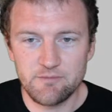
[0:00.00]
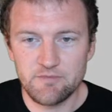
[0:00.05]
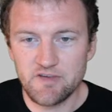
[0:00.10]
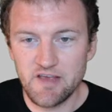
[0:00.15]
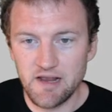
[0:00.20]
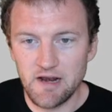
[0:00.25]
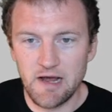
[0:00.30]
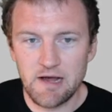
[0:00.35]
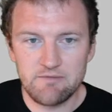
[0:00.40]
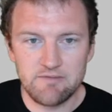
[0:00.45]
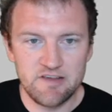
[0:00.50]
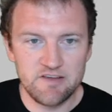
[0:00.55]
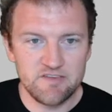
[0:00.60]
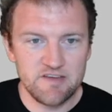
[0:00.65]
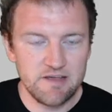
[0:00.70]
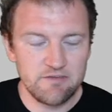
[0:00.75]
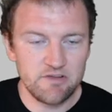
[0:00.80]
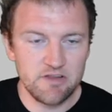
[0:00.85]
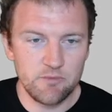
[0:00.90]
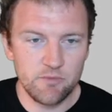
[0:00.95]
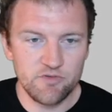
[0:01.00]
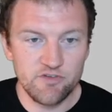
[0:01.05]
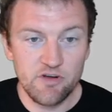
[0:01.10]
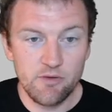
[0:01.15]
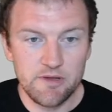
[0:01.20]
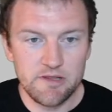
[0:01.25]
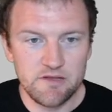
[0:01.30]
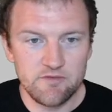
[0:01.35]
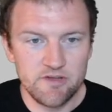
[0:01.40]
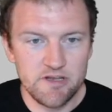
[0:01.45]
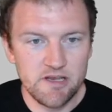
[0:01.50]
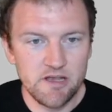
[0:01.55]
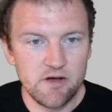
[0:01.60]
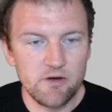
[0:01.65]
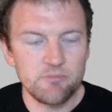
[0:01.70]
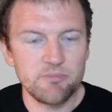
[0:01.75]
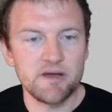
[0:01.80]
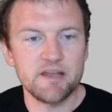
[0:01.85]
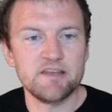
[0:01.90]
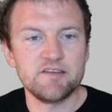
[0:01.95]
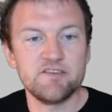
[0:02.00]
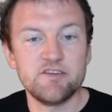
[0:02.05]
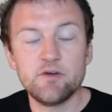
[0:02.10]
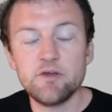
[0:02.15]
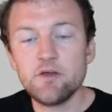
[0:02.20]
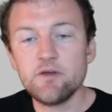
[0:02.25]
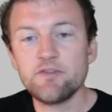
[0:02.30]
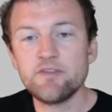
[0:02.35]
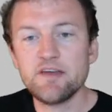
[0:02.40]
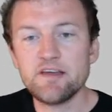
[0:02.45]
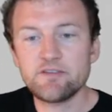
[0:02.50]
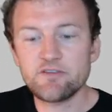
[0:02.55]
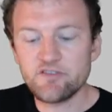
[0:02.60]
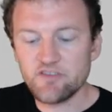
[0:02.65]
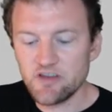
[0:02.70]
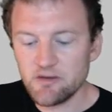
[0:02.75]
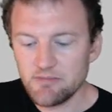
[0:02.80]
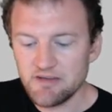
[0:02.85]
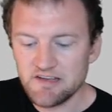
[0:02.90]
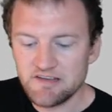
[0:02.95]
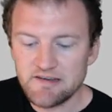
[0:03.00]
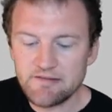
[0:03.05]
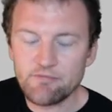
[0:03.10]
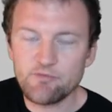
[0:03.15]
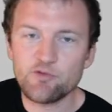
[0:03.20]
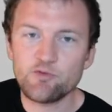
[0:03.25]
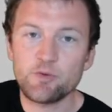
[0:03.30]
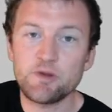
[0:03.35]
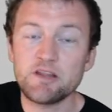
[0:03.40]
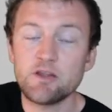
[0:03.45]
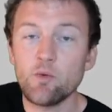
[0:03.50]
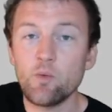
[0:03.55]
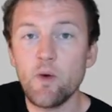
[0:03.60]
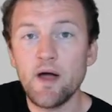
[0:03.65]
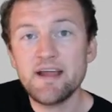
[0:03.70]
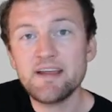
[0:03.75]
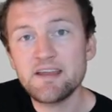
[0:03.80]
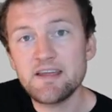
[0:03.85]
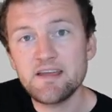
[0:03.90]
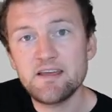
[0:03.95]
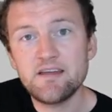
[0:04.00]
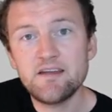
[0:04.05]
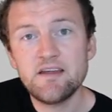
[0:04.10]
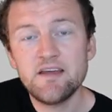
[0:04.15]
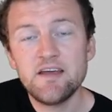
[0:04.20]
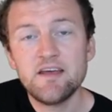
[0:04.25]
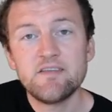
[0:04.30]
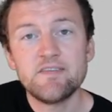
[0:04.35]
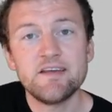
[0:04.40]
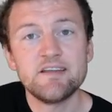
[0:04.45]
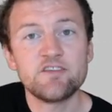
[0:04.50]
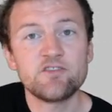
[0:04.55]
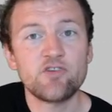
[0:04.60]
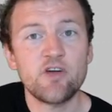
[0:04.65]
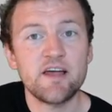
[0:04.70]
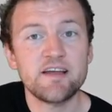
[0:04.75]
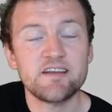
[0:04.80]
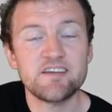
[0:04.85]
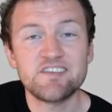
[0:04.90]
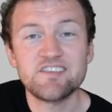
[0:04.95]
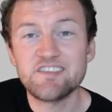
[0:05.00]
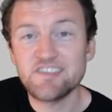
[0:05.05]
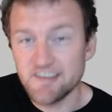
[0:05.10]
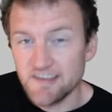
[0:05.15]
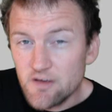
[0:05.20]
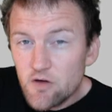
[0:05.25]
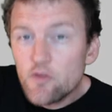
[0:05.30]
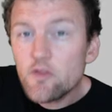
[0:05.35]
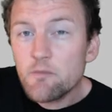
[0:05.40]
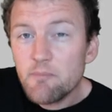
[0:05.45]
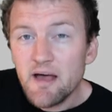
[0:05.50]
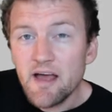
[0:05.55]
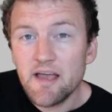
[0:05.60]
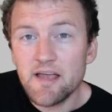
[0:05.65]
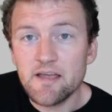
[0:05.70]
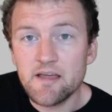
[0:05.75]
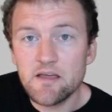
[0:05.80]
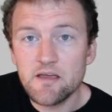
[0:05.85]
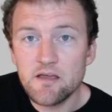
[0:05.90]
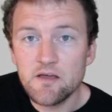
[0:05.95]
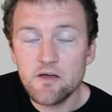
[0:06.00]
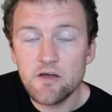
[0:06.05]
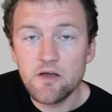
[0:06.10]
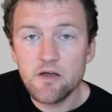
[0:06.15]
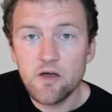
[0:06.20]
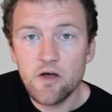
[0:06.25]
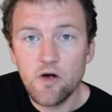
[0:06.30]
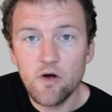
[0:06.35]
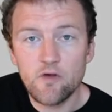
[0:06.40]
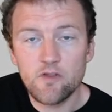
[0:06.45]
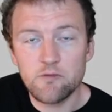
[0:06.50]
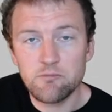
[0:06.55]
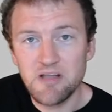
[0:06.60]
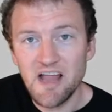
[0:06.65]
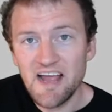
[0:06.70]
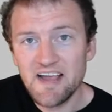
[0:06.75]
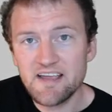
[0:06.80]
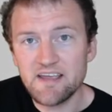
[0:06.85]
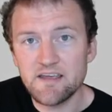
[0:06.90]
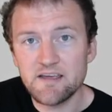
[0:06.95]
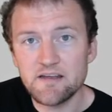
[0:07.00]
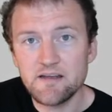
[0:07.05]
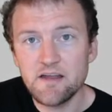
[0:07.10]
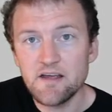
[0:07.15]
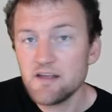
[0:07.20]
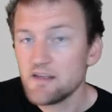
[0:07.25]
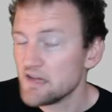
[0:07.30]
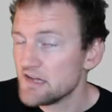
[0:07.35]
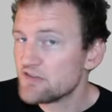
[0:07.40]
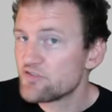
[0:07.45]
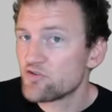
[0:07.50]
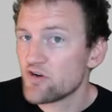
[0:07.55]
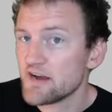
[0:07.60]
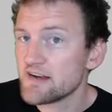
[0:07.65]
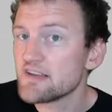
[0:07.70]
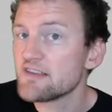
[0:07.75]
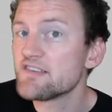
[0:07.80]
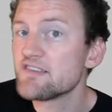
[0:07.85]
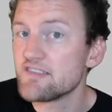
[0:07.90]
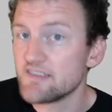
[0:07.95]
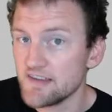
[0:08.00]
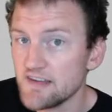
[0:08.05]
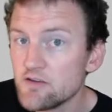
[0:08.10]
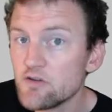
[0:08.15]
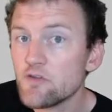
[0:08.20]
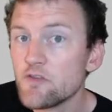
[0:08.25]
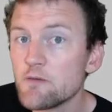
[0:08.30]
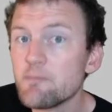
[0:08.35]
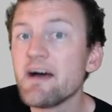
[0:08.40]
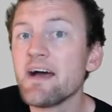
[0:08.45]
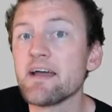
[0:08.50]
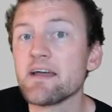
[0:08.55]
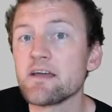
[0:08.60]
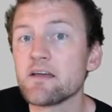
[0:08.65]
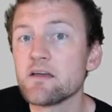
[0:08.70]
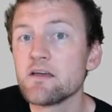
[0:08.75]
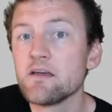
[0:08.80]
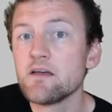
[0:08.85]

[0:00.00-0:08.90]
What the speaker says: kind of obvious given that we're showing the video, but do you think there's going to be a difference between the white kid that's trying to steal the bike, or the black kid that's trying to steal the bike,